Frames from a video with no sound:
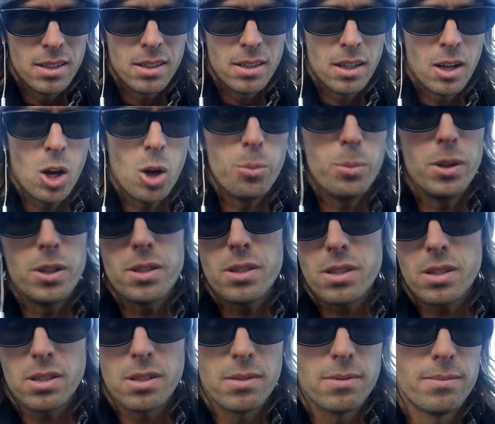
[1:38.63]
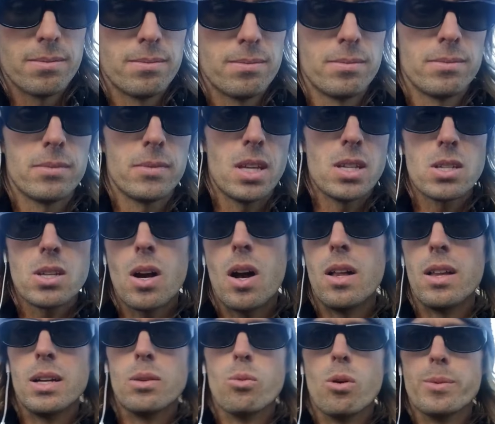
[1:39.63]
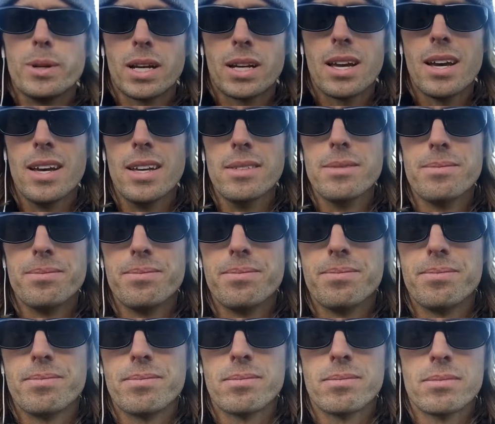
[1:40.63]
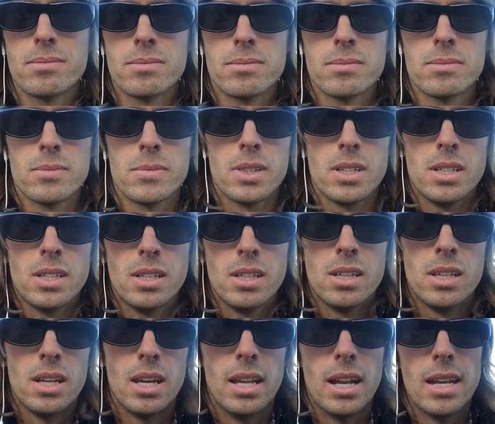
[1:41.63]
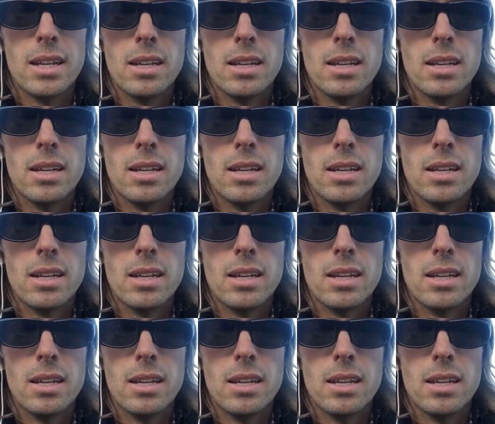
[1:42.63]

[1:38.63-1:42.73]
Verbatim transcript: homeless is calling a woman a cunt. And I